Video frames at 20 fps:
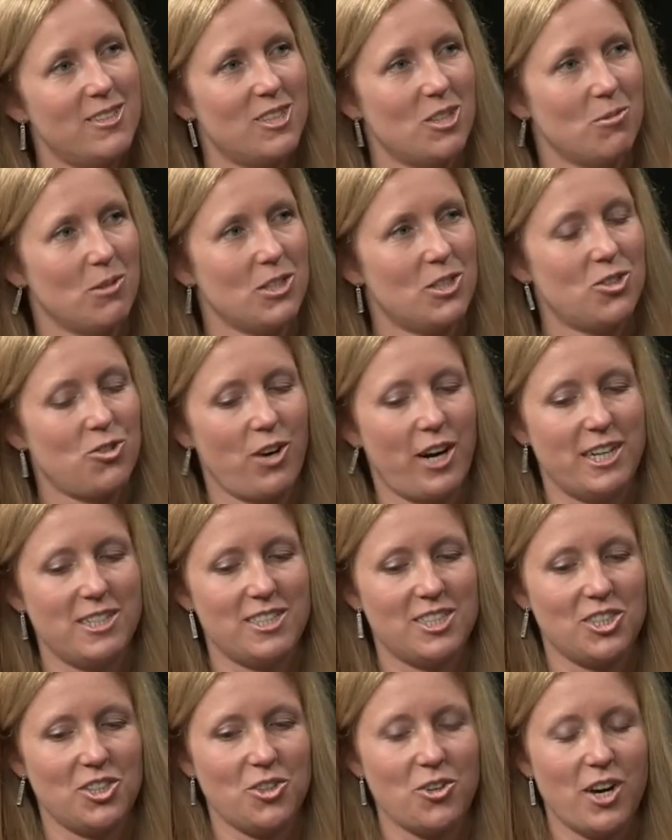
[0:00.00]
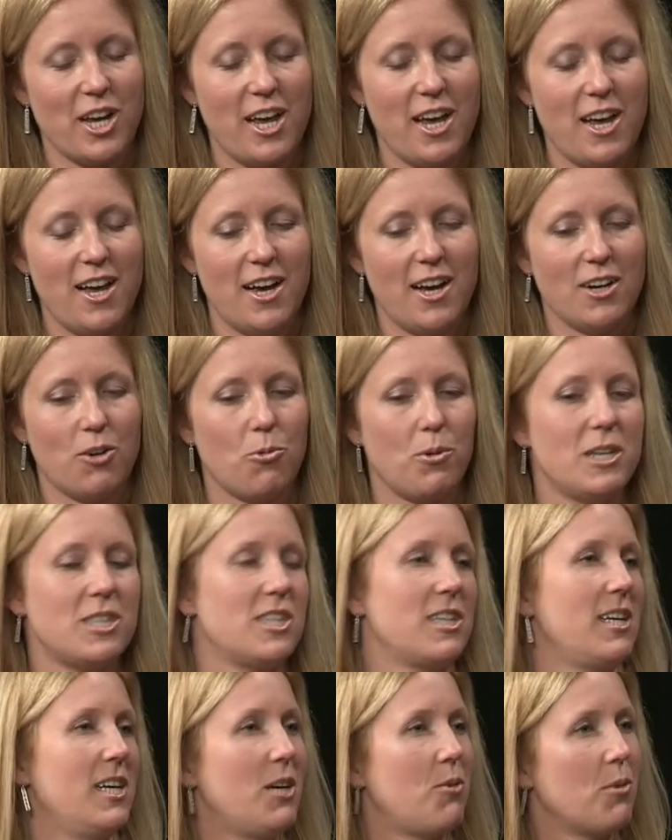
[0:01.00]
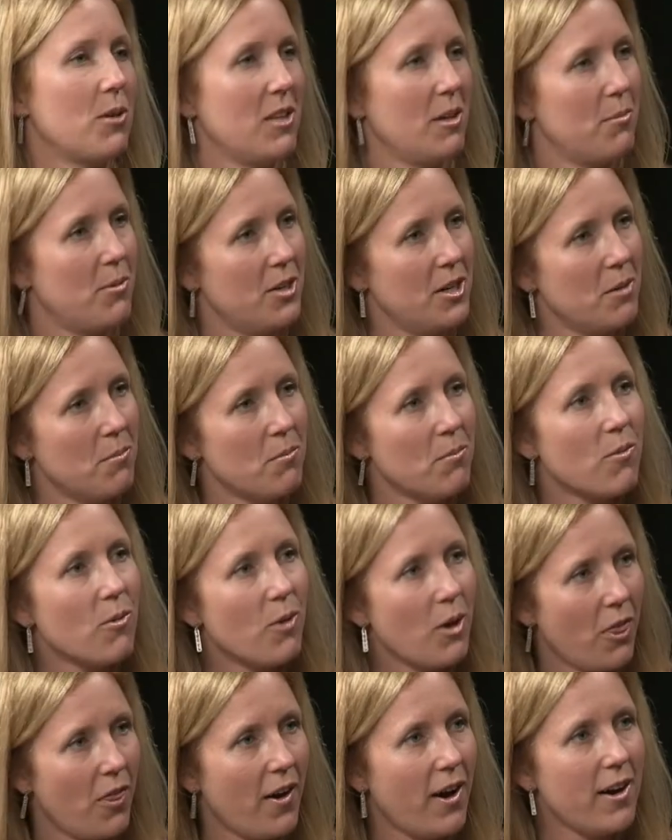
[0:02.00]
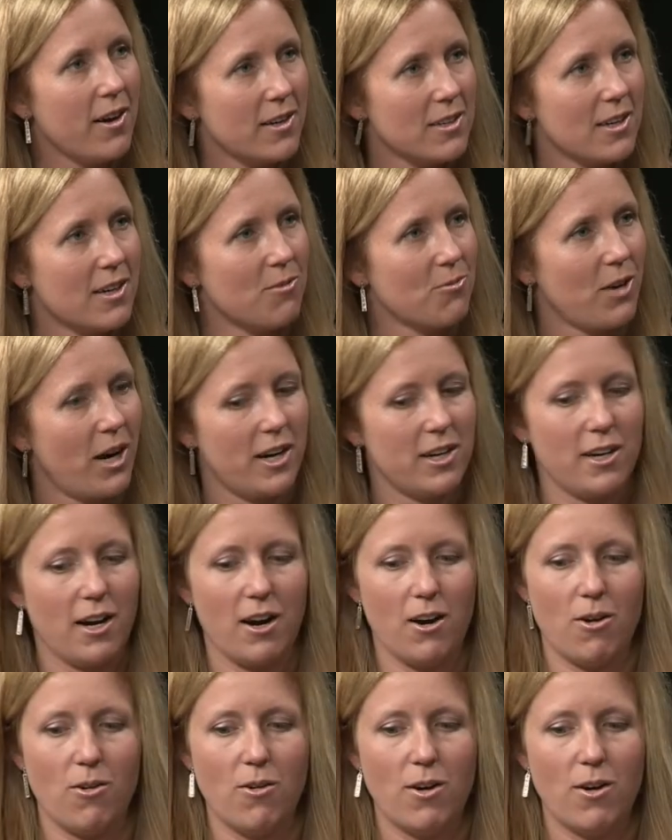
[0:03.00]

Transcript: So we're trying to reach an equilibrium with mm -hmm. that. And right mm -hmm.